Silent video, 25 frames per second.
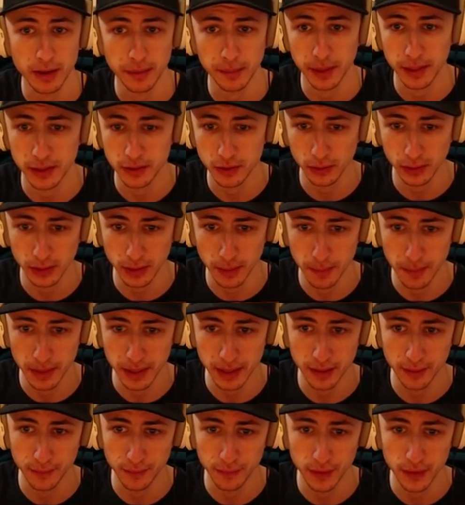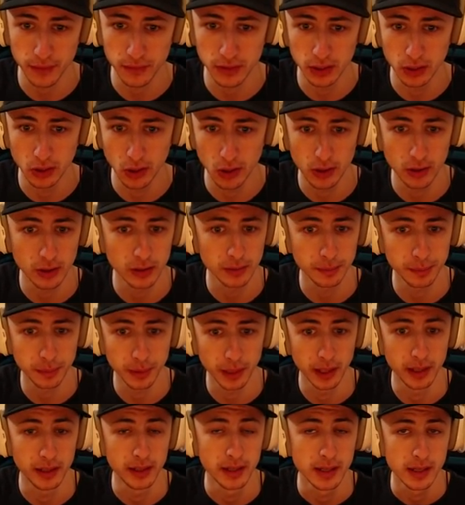i mean it's only a minute and 50 long
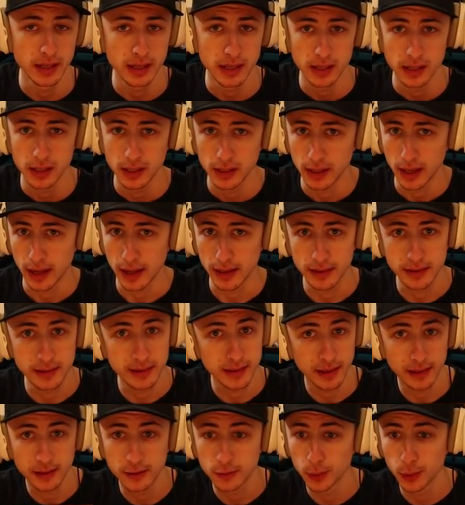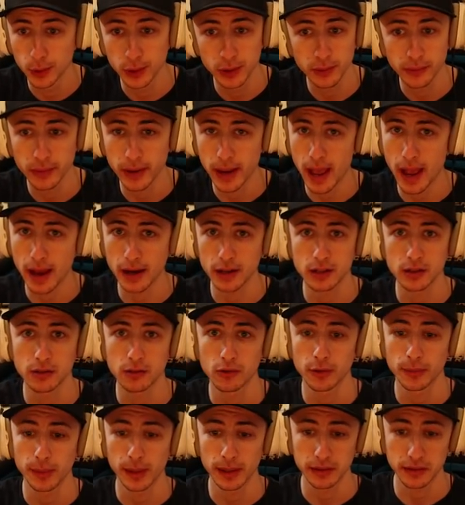but it's it's worth the reaction
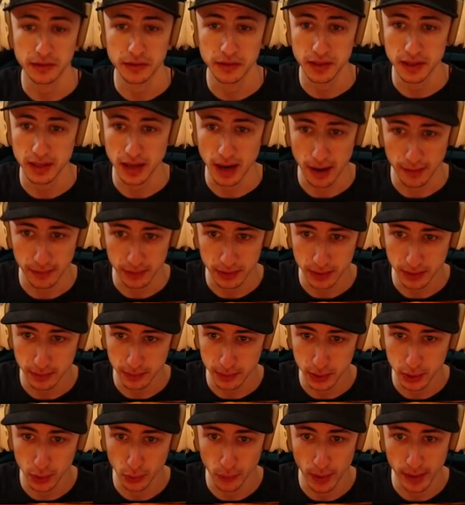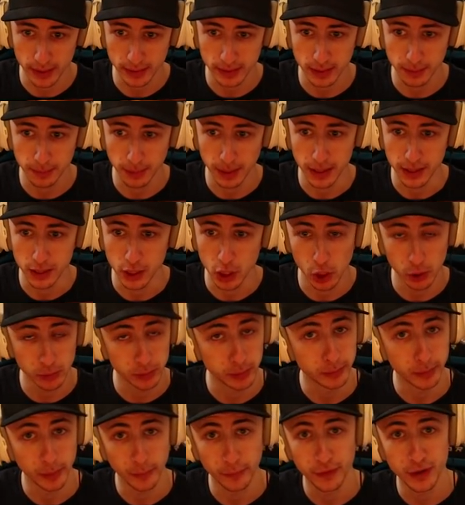we're about to see. Obviously, it was directed by No
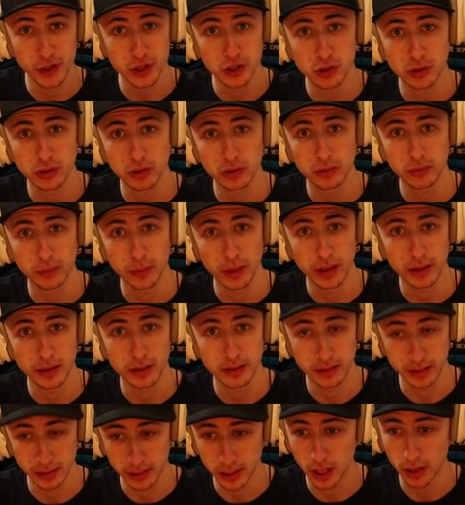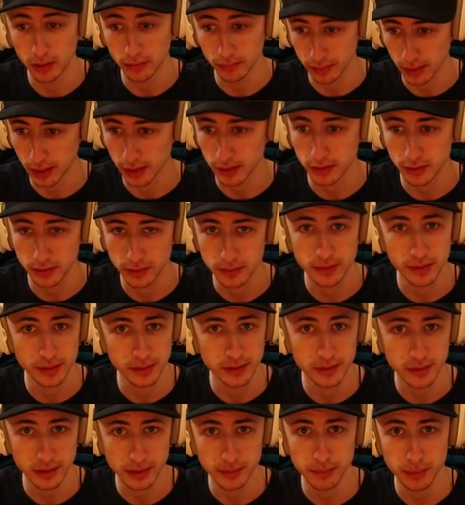Boom Official, but you know that's
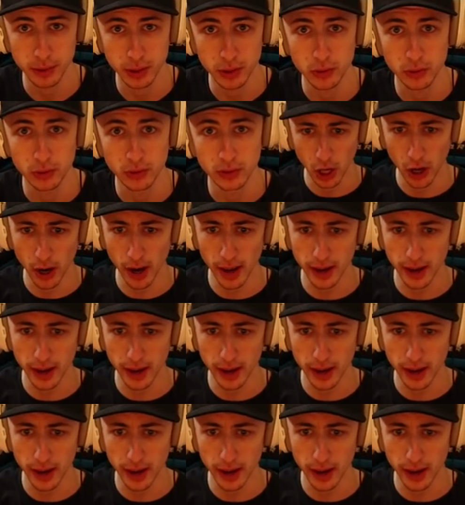it's pretty cool. All